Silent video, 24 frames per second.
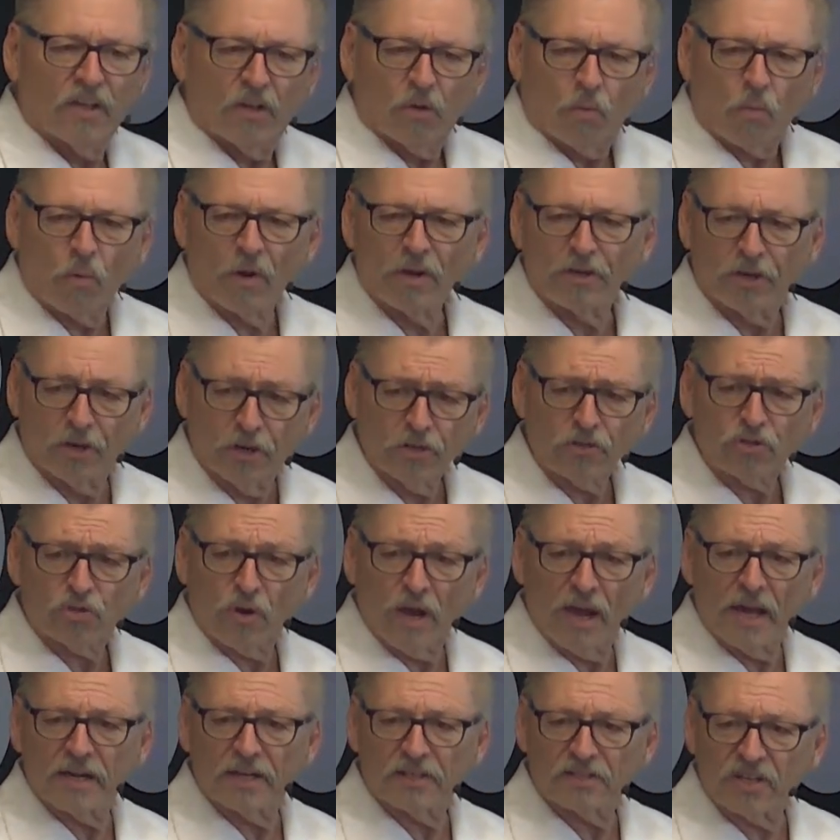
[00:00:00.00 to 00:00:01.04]
When you're
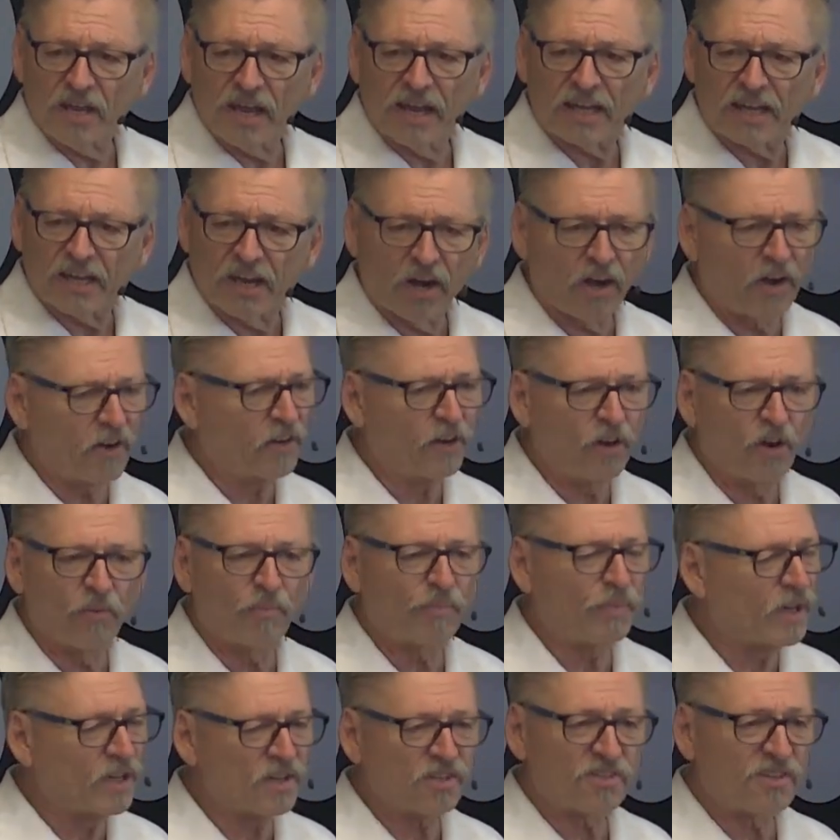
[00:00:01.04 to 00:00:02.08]
trying to take care of your
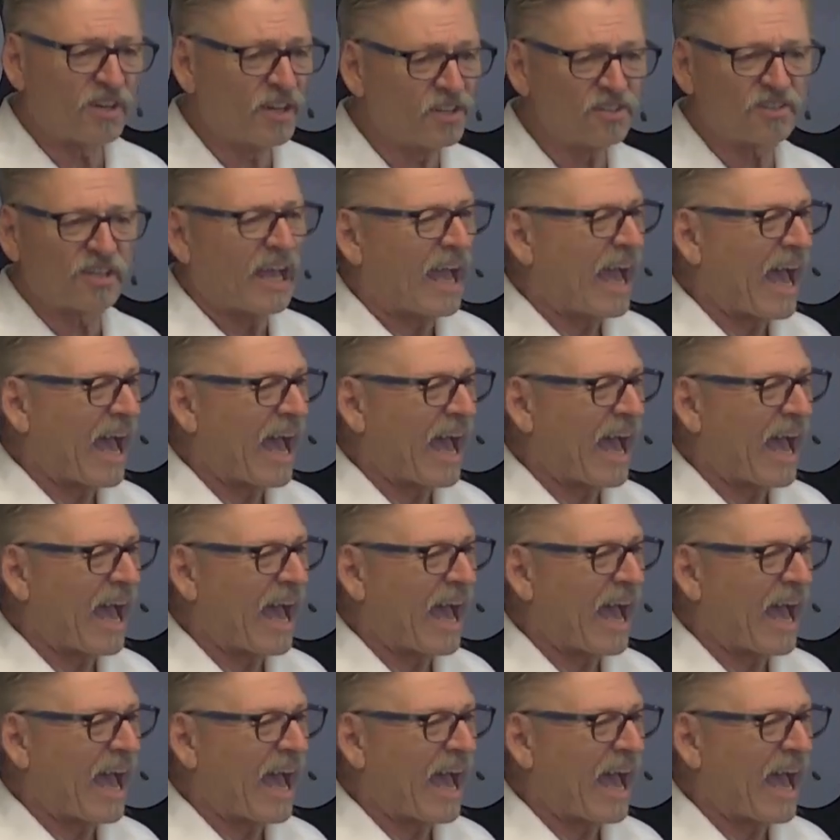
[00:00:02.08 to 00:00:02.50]
business,